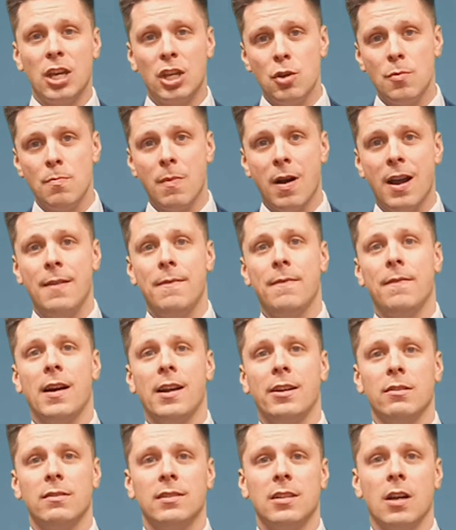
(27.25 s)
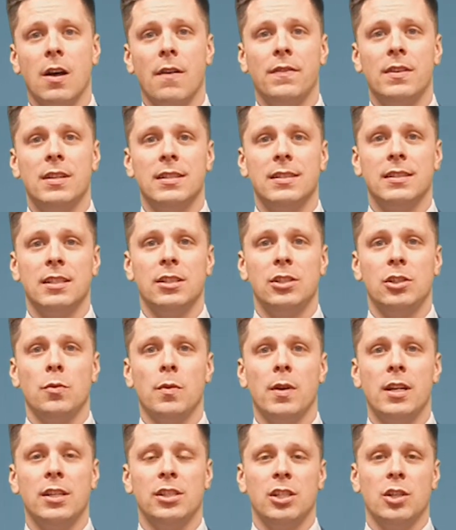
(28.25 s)
you might find yourself in a
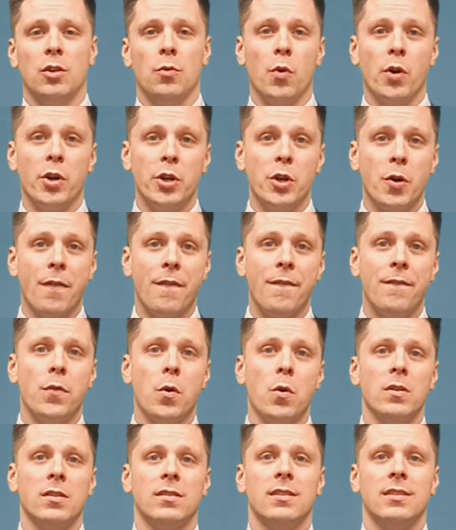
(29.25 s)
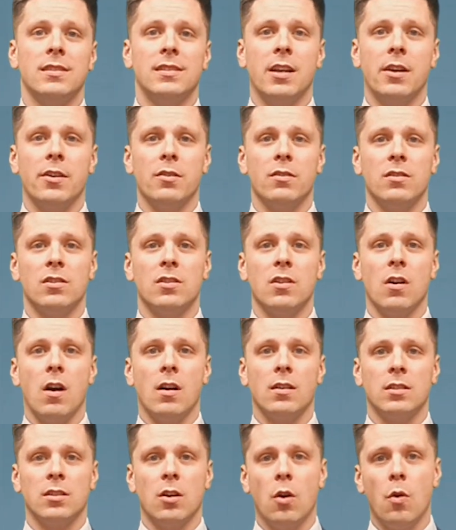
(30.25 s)
situation where you're forced to sell your
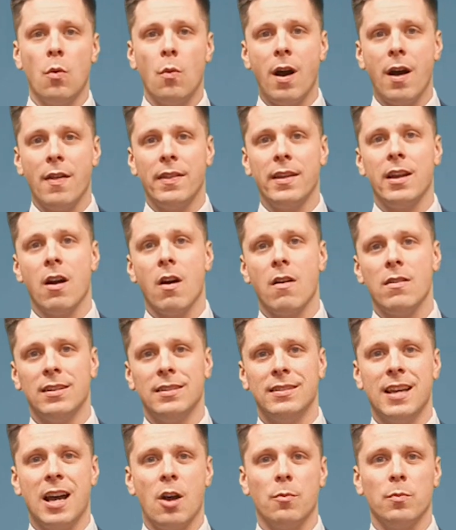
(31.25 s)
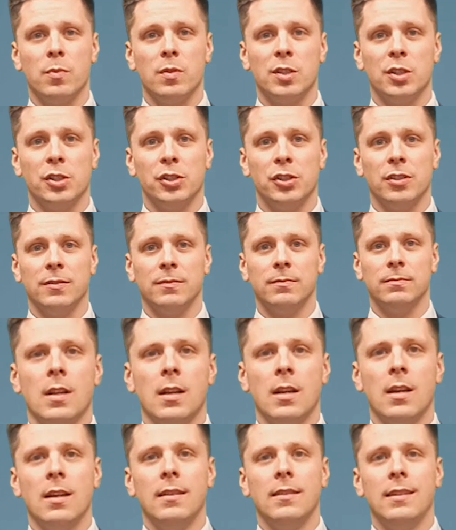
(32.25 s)
stocks while they are in a down position.
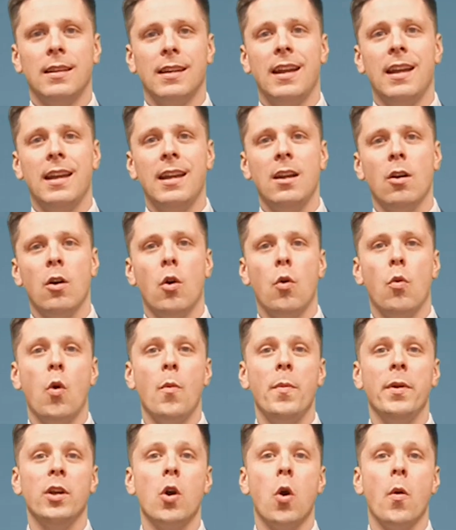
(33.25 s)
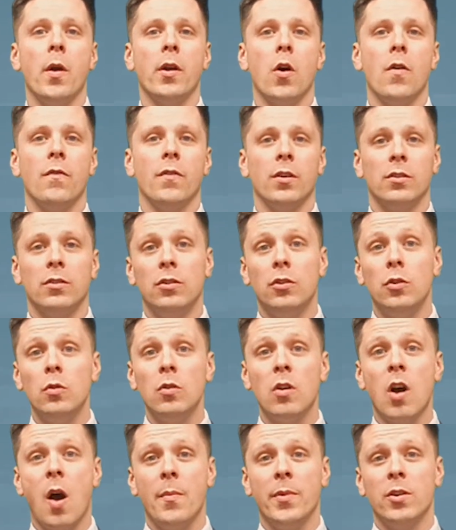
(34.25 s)
Today, we'll be going over 2
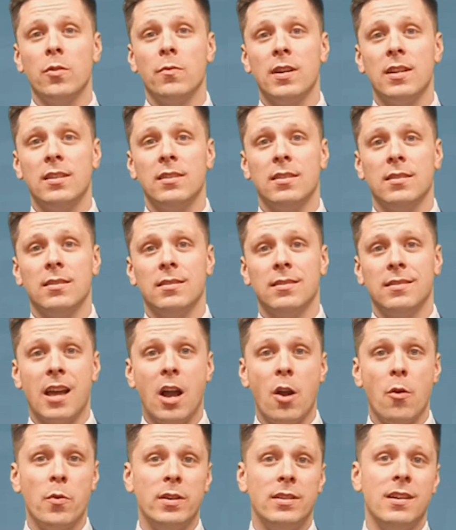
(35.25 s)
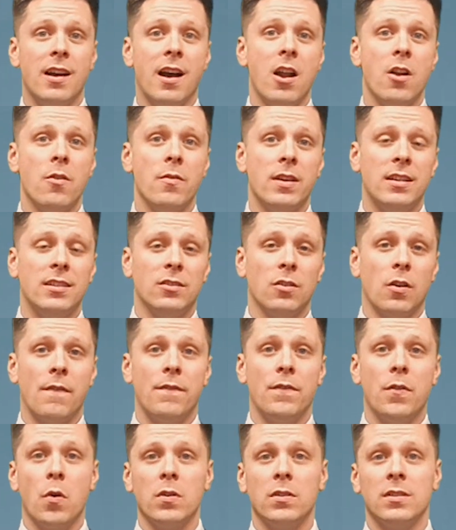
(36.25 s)
common reasons that retirees are
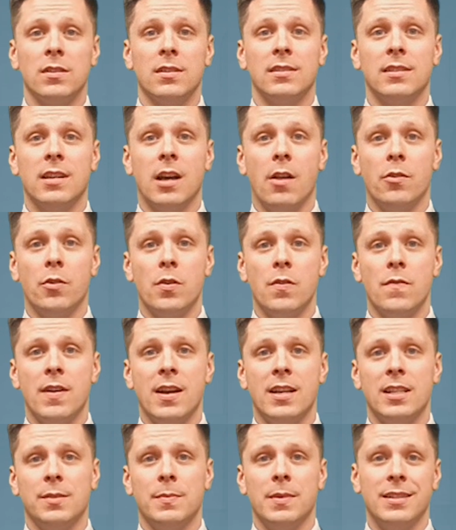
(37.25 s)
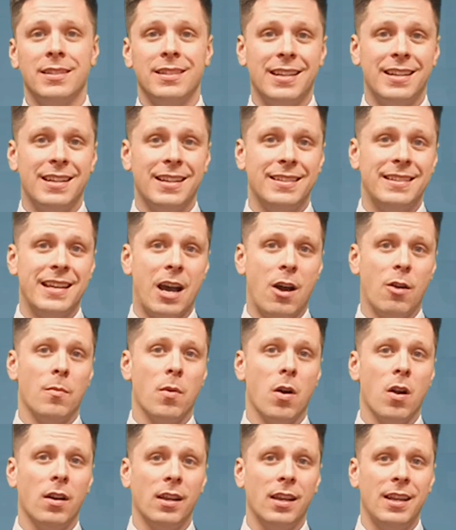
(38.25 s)
forced to sell their investments in a down
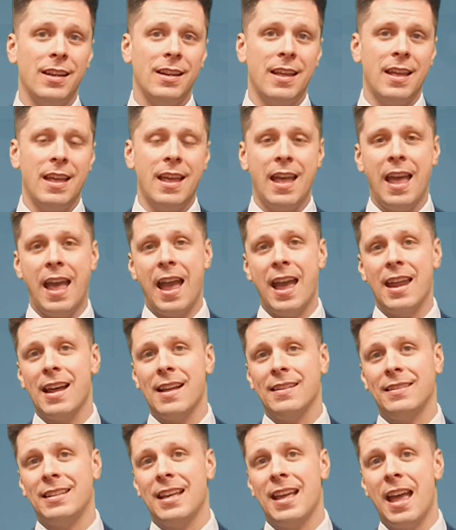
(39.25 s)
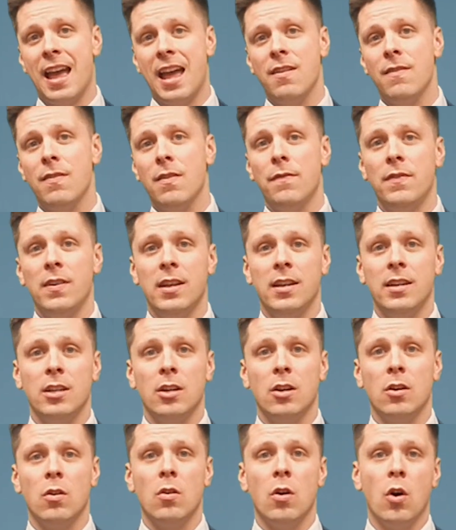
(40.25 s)
market, and at the end of the
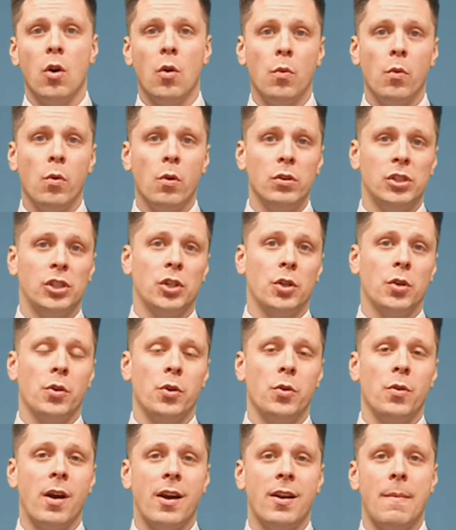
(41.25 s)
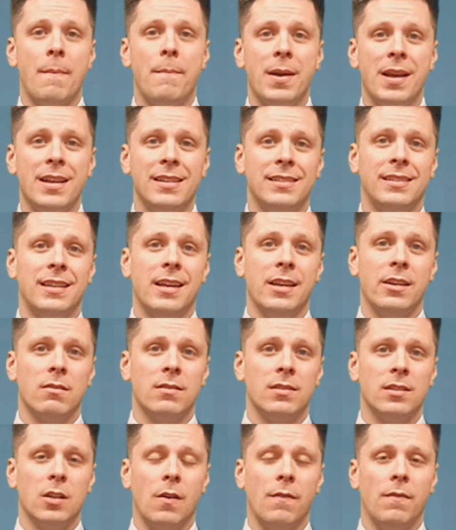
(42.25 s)
video, we'll show you how to best set
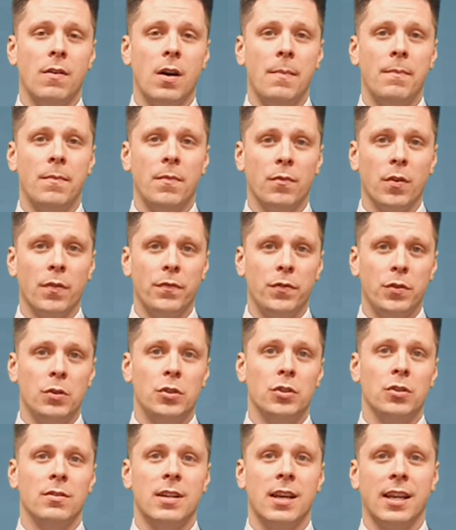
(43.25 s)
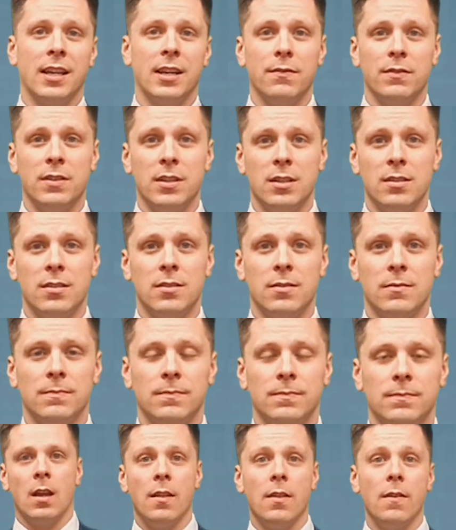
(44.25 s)
yourself up for future negative years.
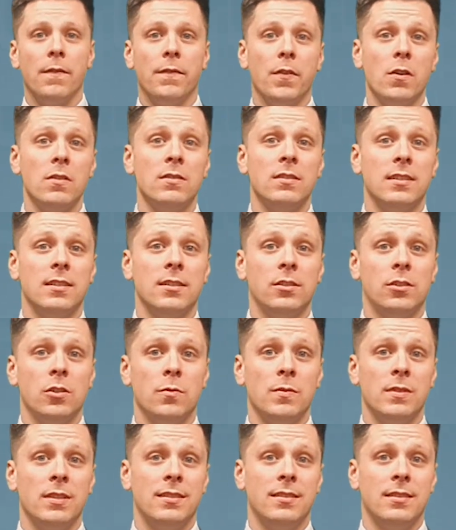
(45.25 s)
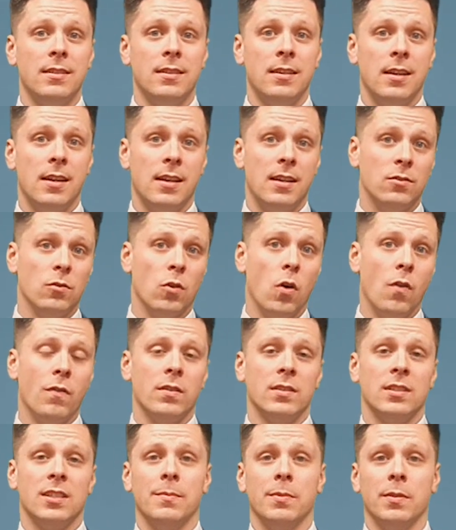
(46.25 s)
The first issue we see is
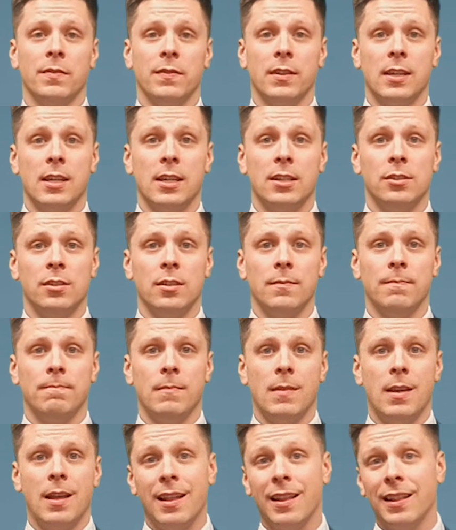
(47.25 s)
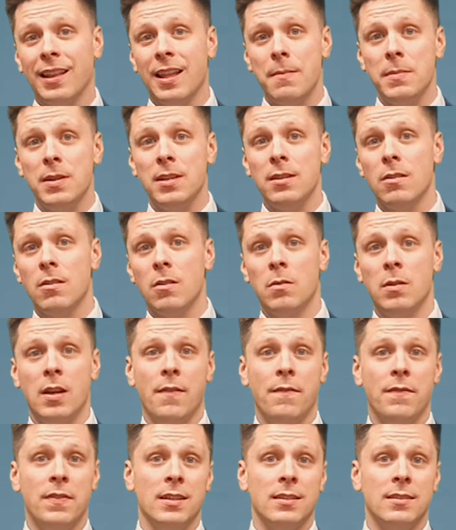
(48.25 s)
oversimplification. Let me know
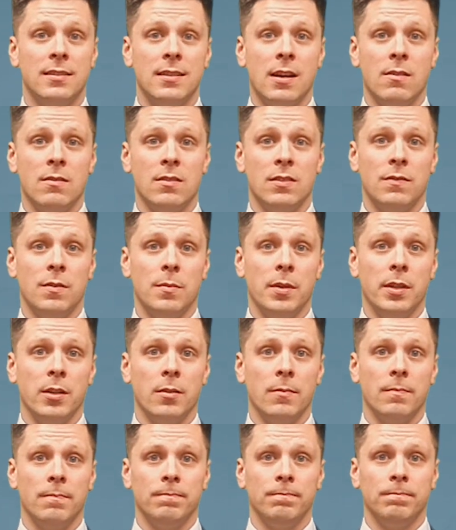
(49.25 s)
if this sounds familiar.